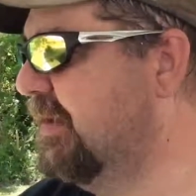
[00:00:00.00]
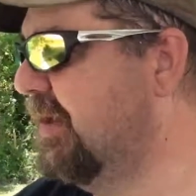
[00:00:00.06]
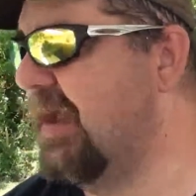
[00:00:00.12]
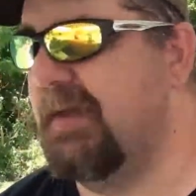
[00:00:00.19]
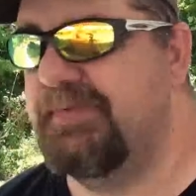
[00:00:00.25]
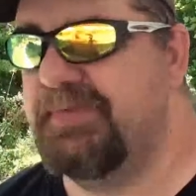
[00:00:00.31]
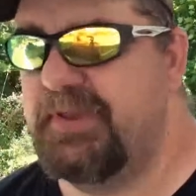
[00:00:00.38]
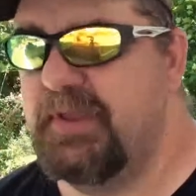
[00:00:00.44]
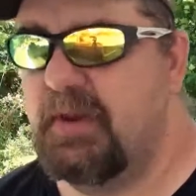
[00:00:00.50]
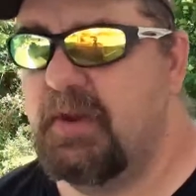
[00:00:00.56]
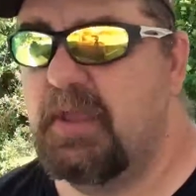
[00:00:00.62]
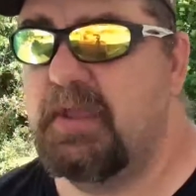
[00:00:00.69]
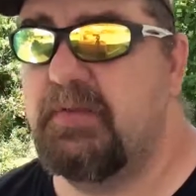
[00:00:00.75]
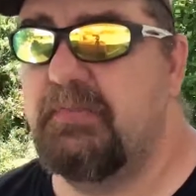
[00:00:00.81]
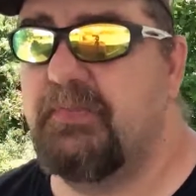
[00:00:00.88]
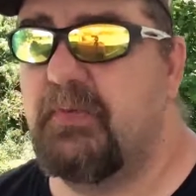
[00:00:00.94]
I'm still
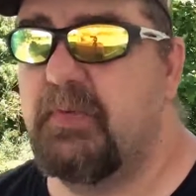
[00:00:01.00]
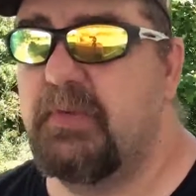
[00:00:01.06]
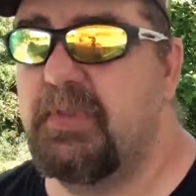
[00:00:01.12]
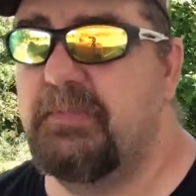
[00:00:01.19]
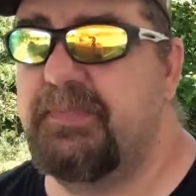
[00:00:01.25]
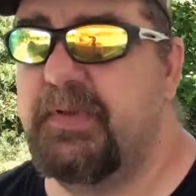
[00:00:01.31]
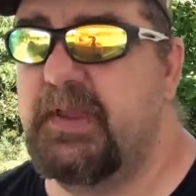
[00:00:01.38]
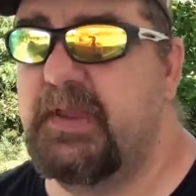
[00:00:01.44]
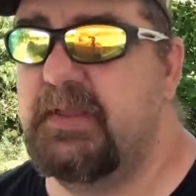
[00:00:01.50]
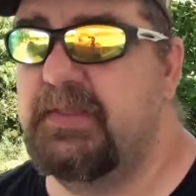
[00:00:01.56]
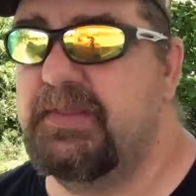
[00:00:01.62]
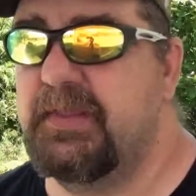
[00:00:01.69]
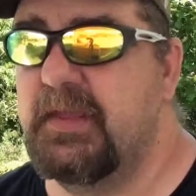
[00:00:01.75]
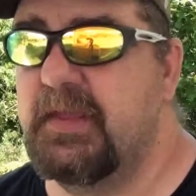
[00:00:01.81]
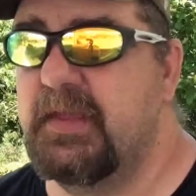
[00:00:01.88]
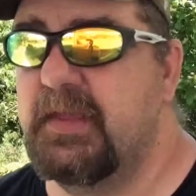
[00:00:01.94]
looking for the
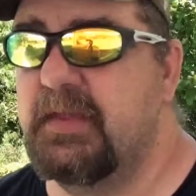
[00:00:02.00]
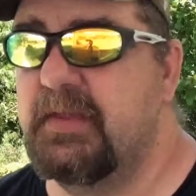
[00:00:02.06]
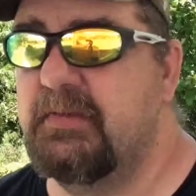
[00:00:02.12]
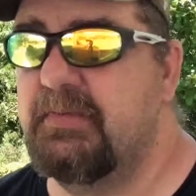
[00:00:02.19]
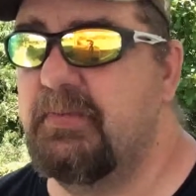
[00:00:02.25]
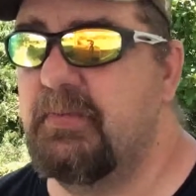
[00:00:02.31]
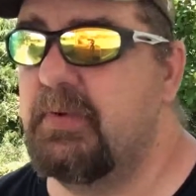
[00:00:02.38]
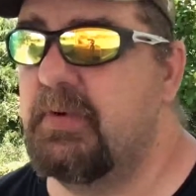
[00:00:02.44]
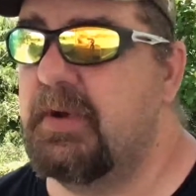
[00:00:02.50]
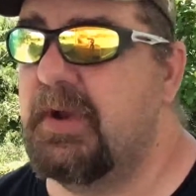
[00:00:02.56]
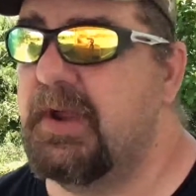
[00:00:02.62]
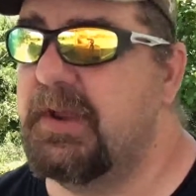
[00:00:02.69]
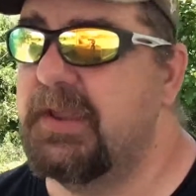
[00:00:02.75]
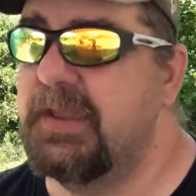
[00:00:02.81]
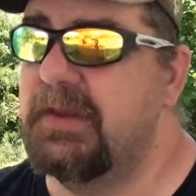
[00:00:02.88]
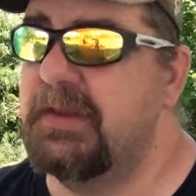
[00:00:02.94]
piece where
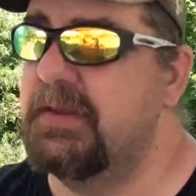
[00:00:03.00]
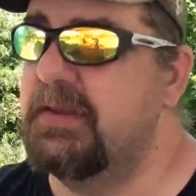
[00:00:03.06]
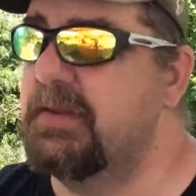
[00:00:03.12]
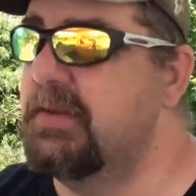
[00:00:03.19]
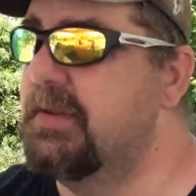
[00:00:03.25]
I can